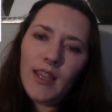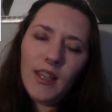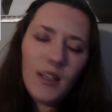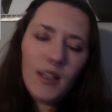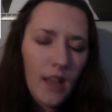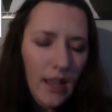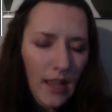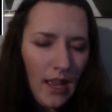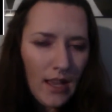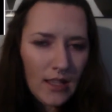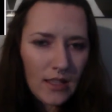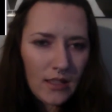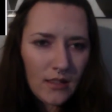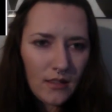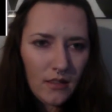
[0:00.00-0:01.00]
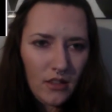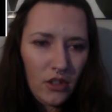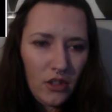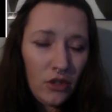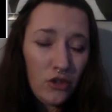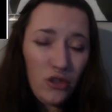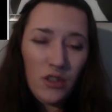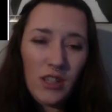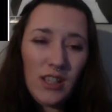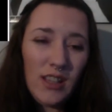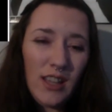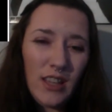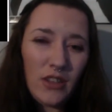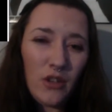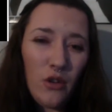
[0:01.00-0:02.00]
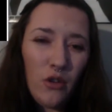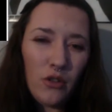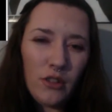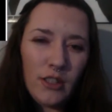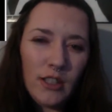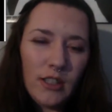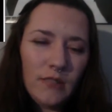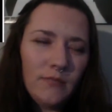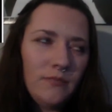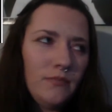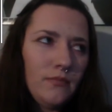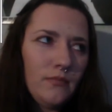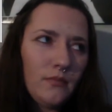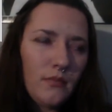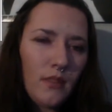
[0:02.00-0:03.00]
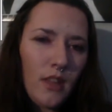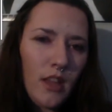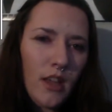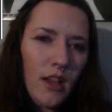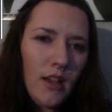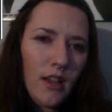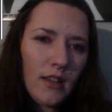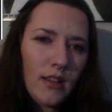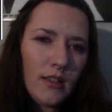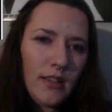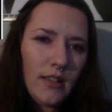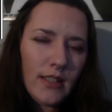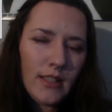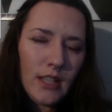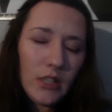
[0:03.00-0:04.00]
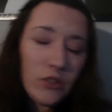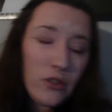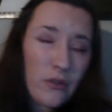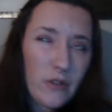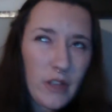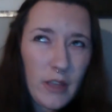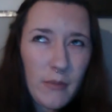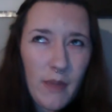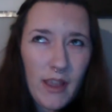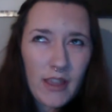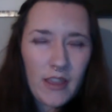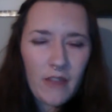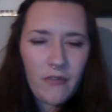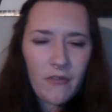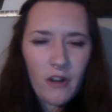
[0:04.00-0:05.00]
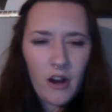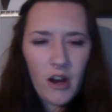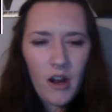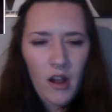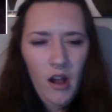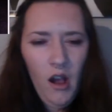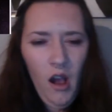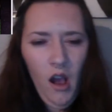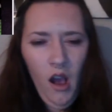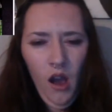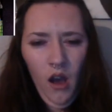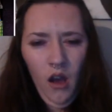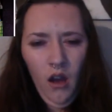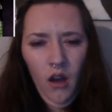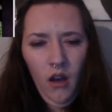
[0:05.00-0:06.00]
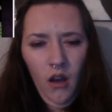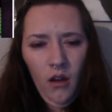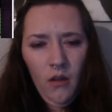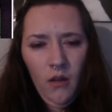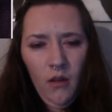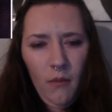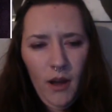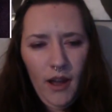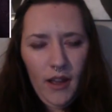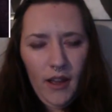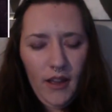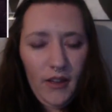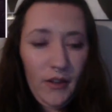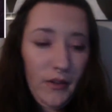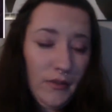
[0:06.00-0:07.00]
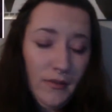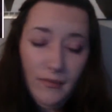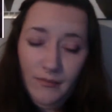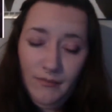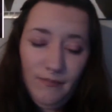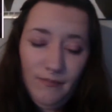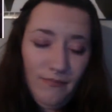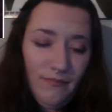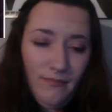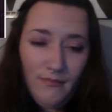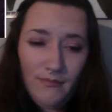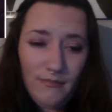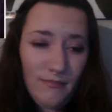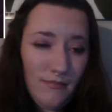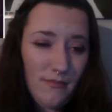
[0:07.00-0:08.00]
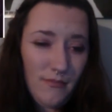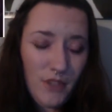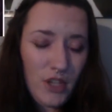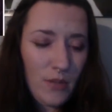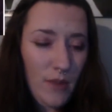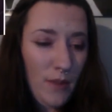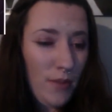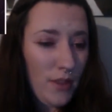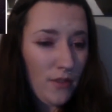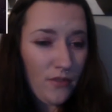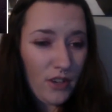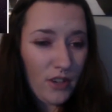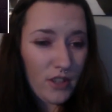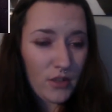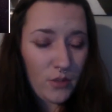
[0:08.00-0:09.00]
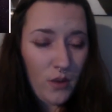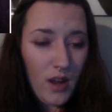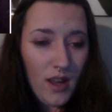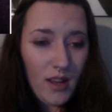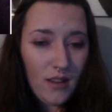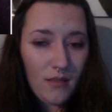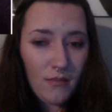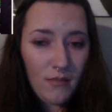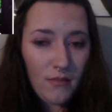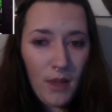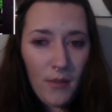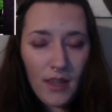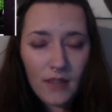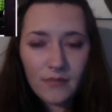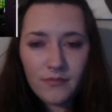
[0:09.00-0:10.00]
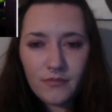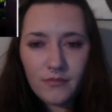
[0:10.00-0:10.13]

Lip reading: I guess. Usually, like, the older contestants don't really make it that far. But she might be the first one, maybe.